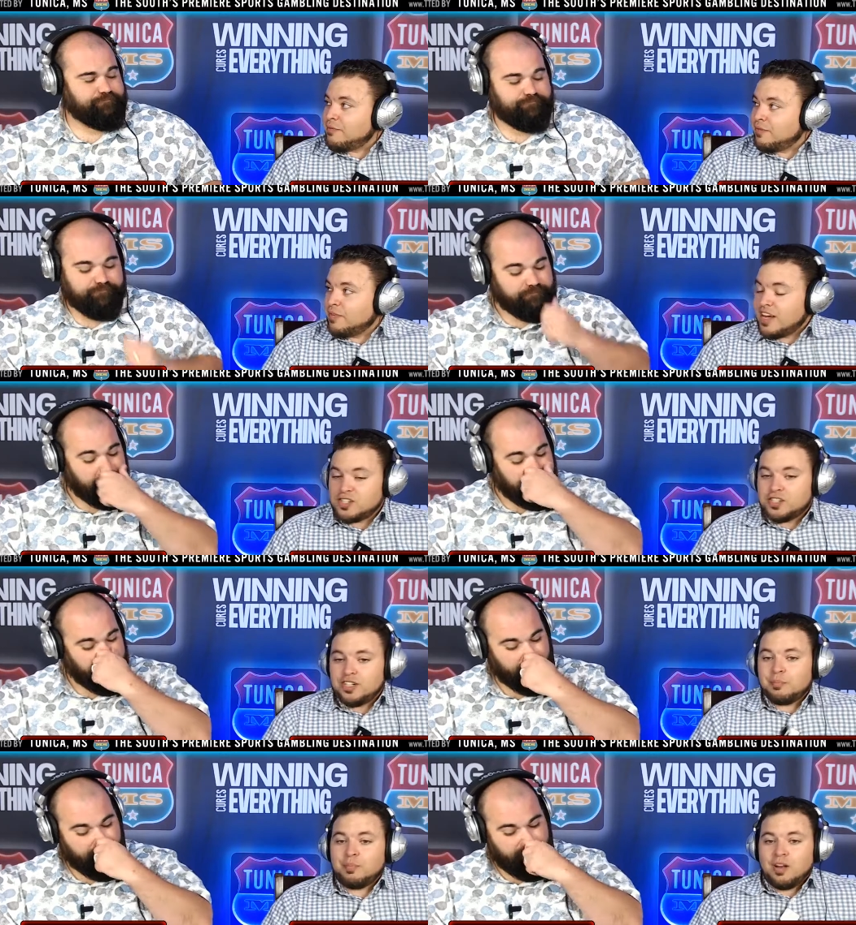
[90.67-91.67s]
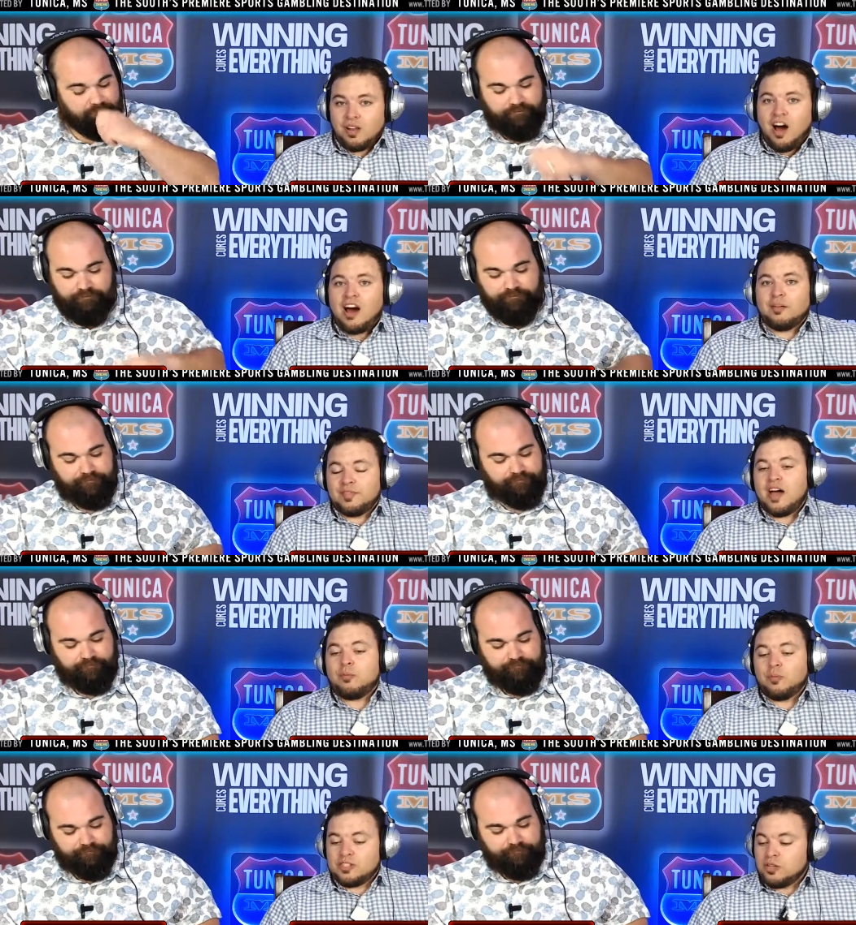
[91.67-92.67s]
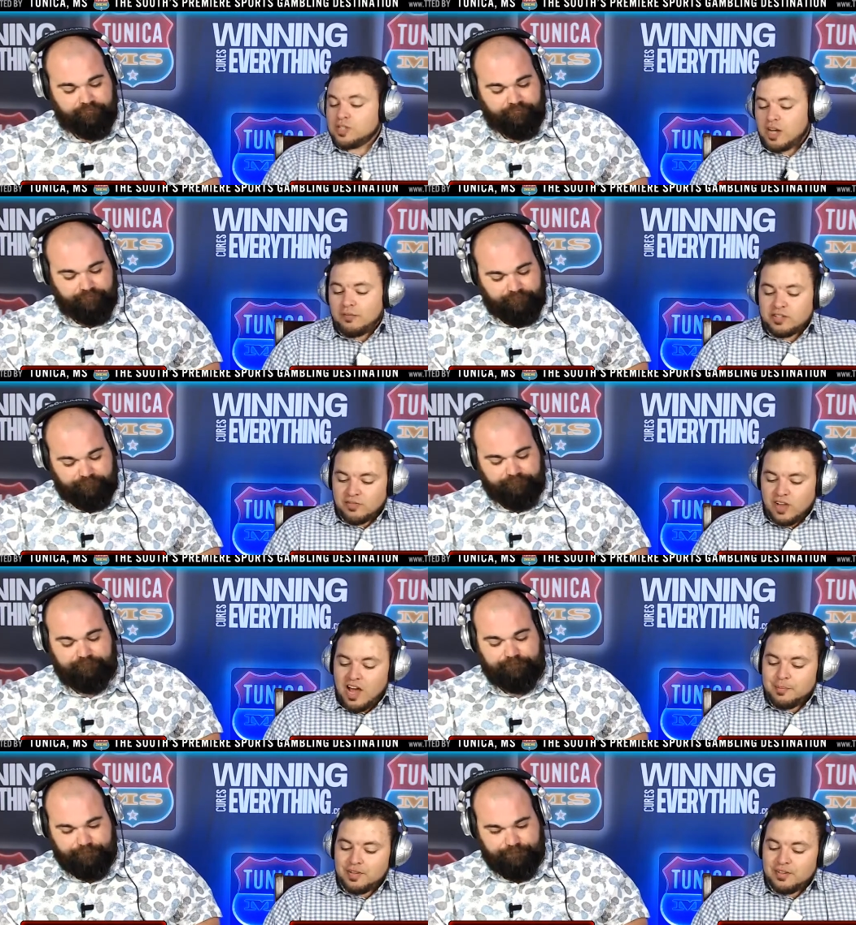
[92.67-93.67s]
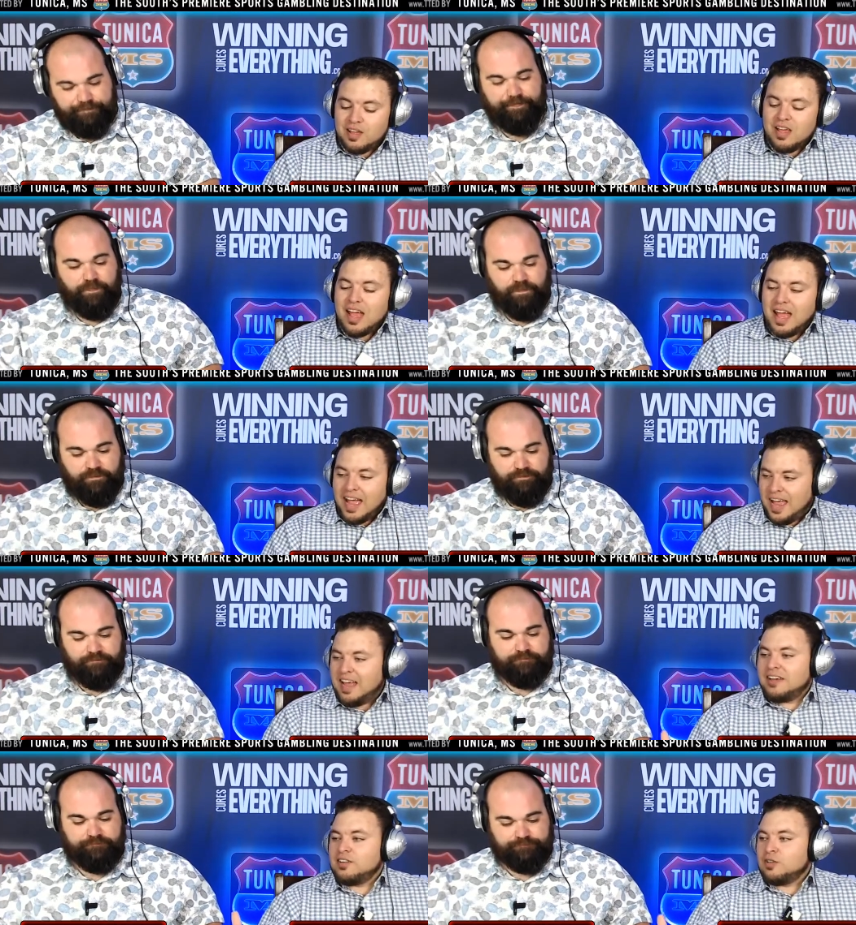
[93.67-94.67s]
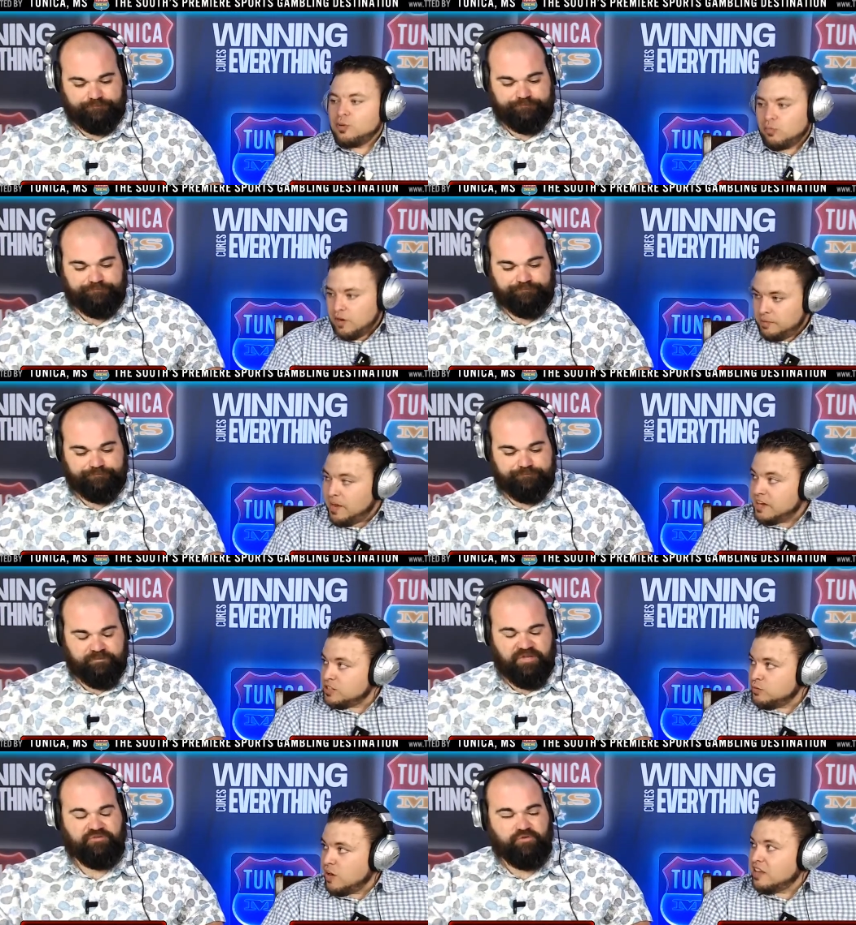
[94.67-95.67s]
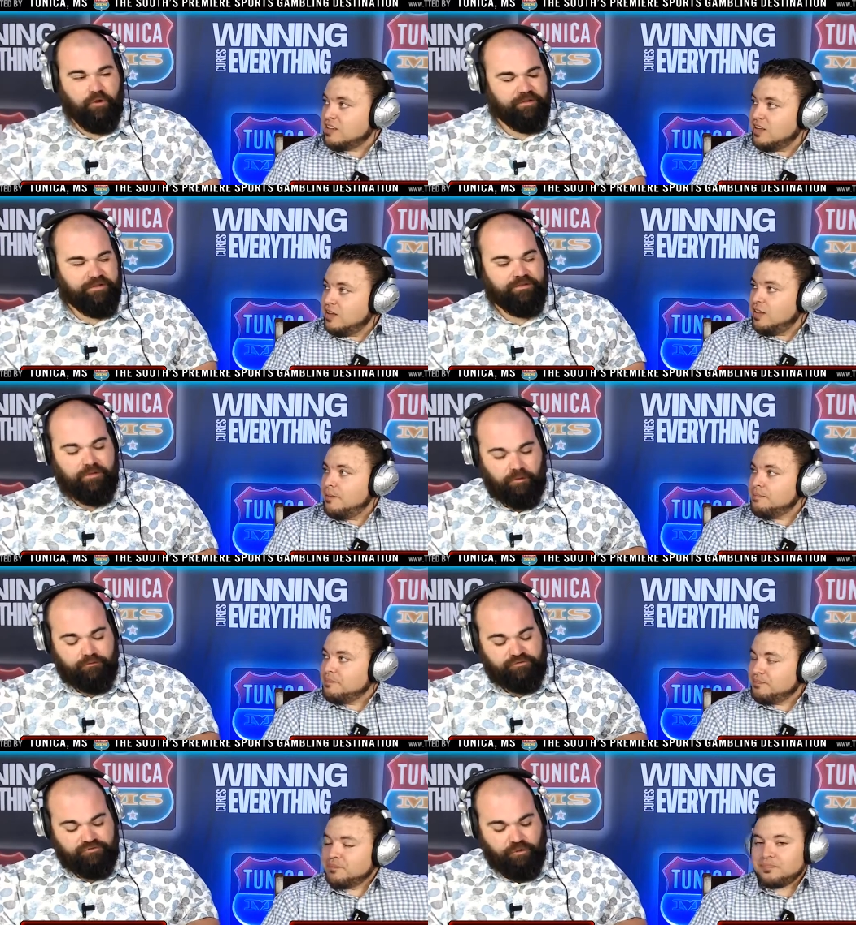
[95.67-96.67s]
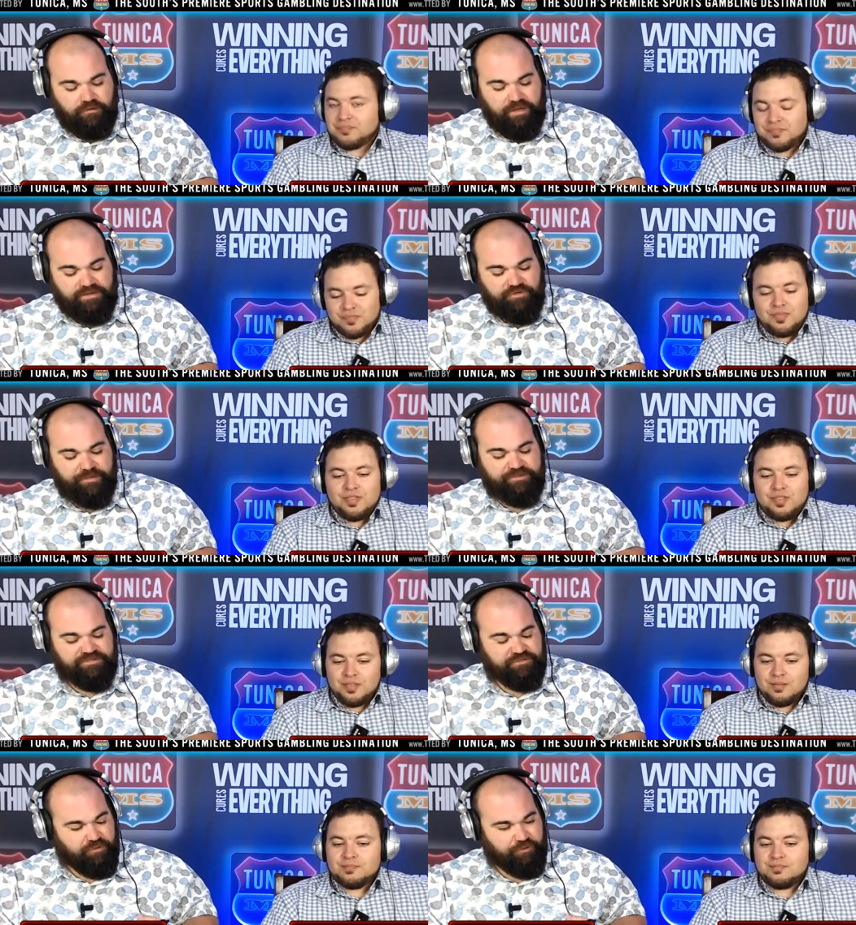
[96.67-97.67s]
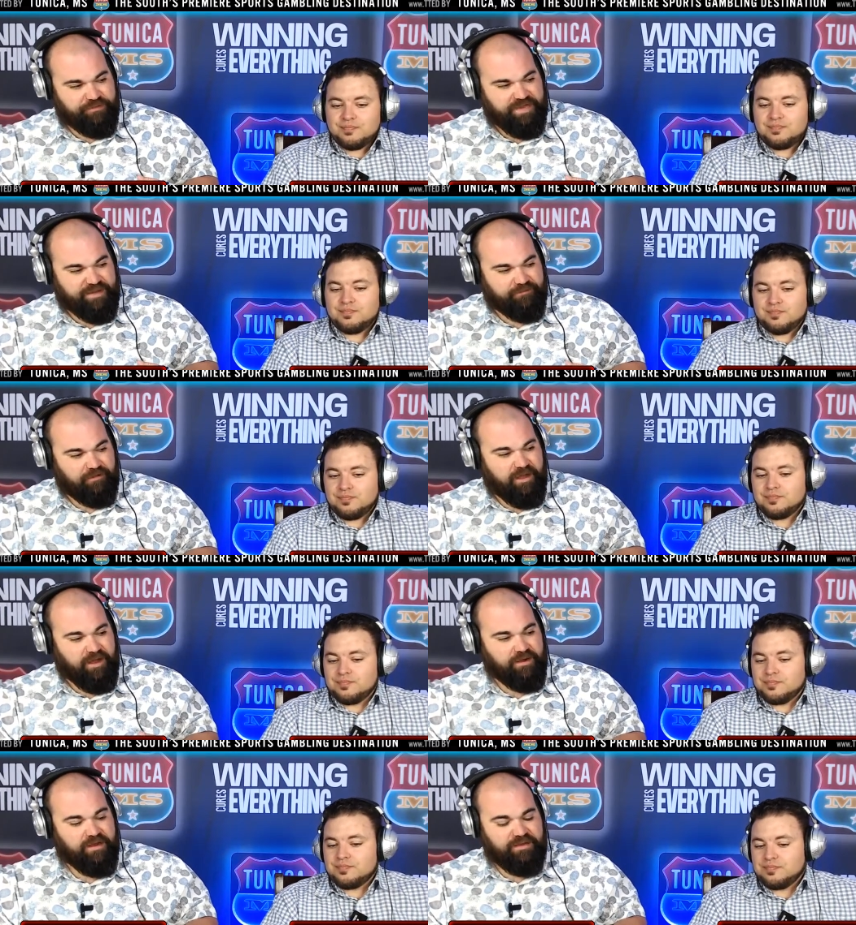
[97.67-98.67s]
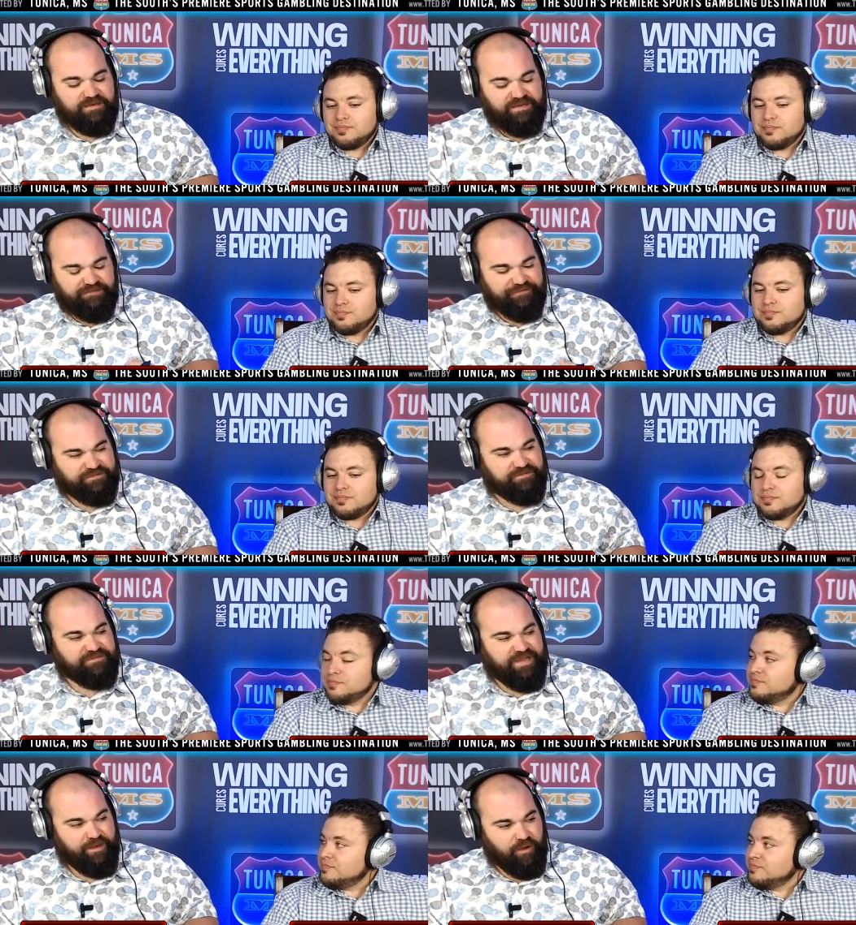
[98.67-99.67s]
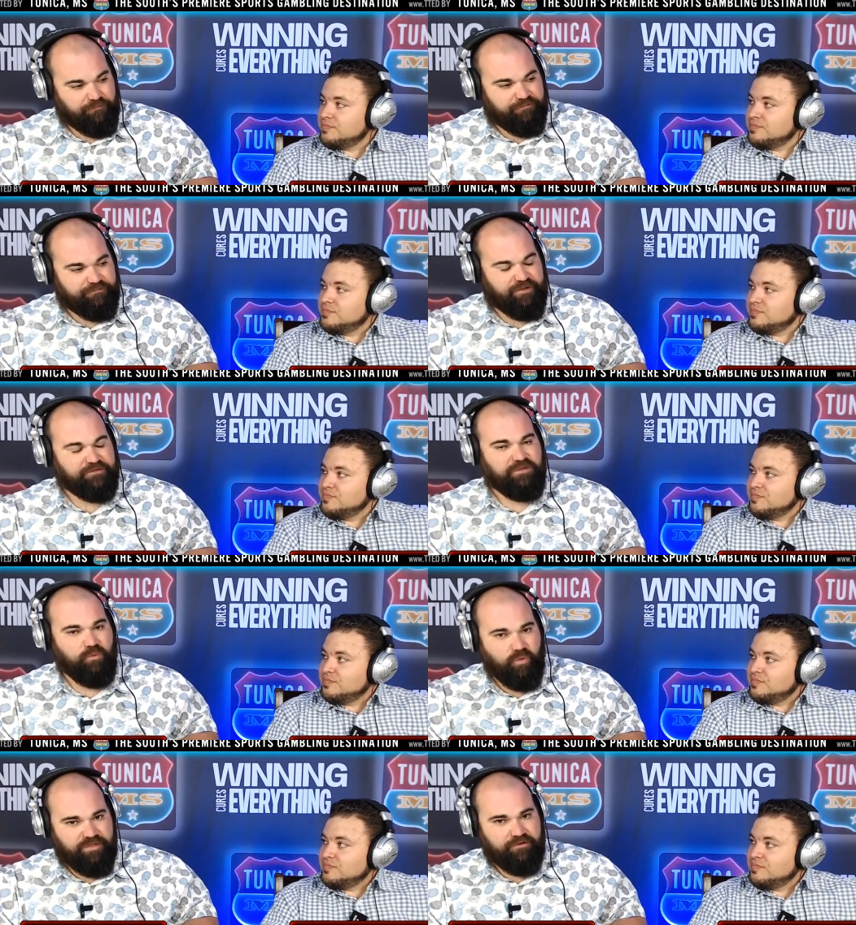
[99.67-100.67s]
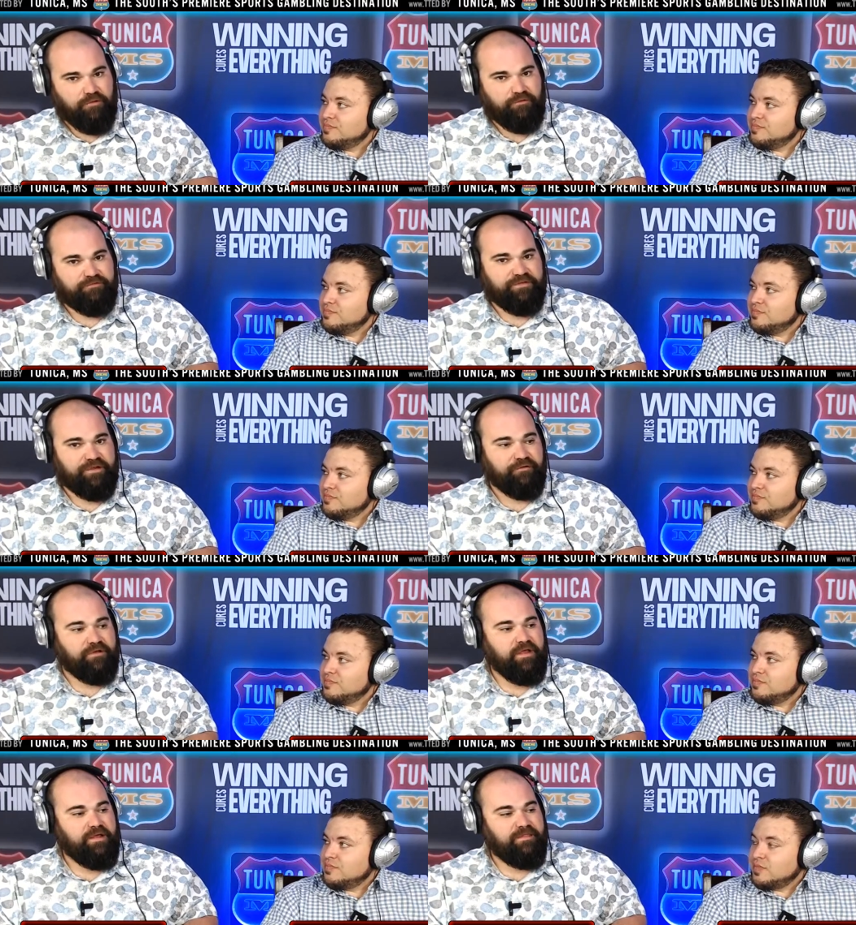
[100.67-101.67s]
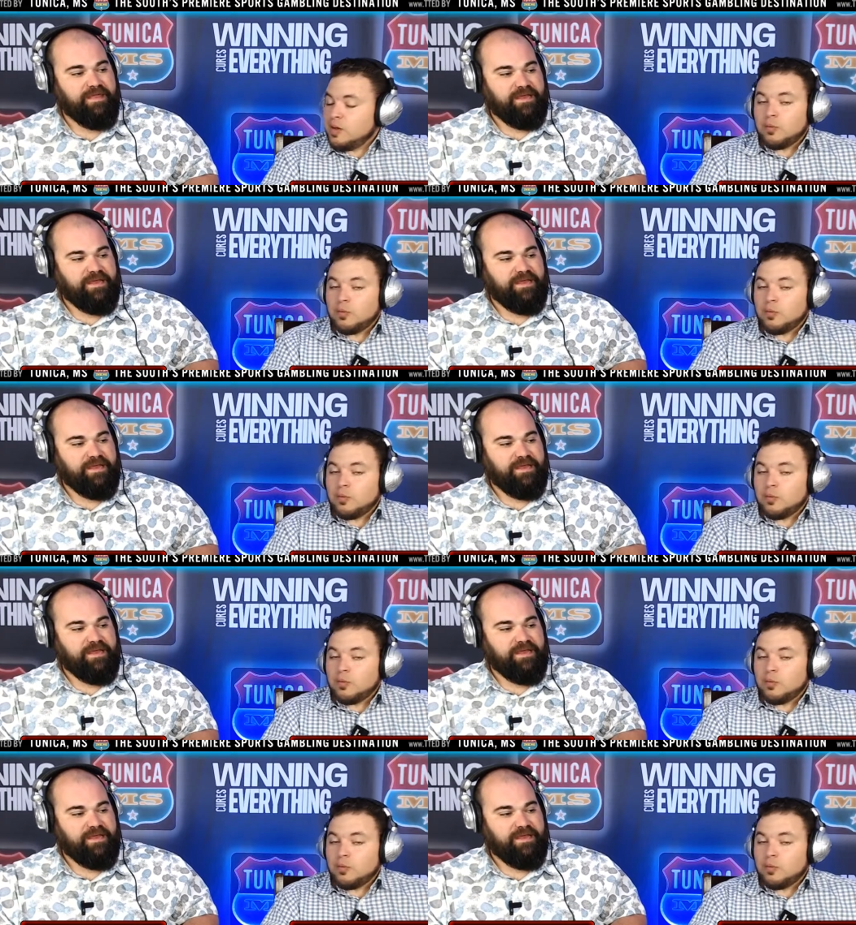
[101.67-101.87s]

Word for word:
Speaker 1: last year, but a lot of that was those offensive linemen and the running backs. Controlling
Speaker 2: right? controlling line scrimmage, controlling the game clock, defensive staying off the field, so when they're on the field, they, they can